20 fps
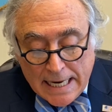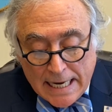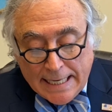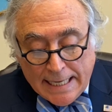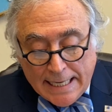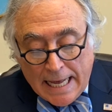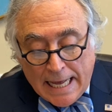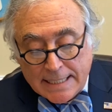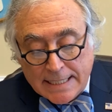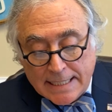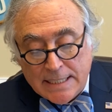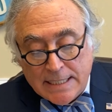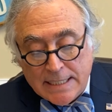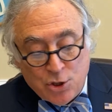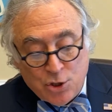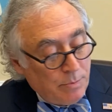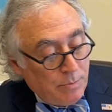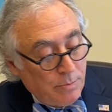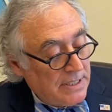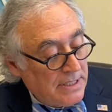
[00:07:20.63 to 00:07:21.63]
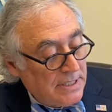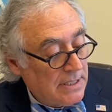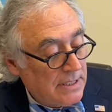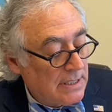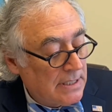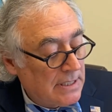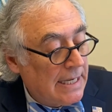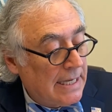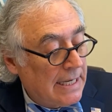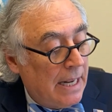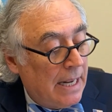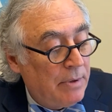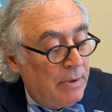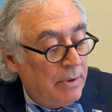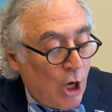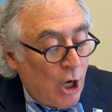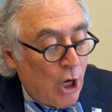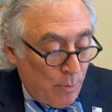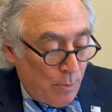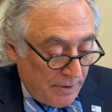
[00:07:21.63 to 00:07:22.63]
not essential businesses can
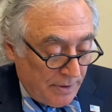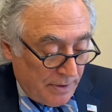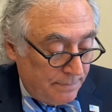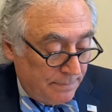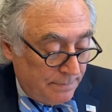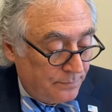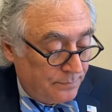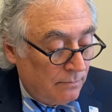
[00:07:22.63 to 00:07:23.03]
be opened."